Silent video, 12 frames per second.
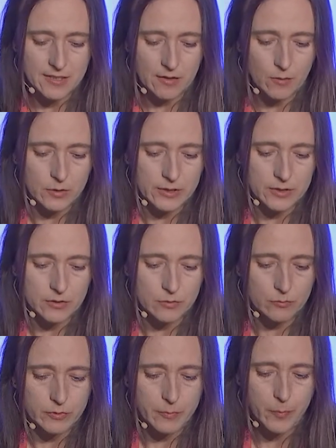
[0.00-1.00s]
according
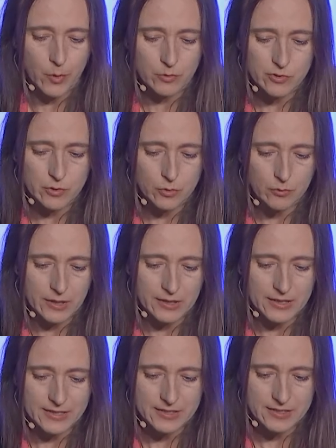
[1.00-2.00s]
to reports, took
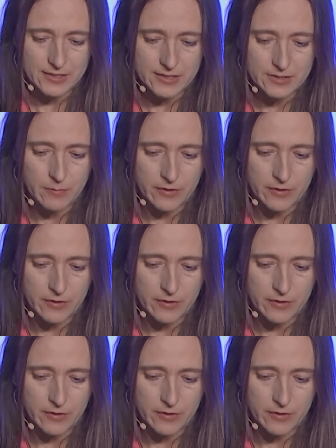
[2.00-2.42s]
at least 6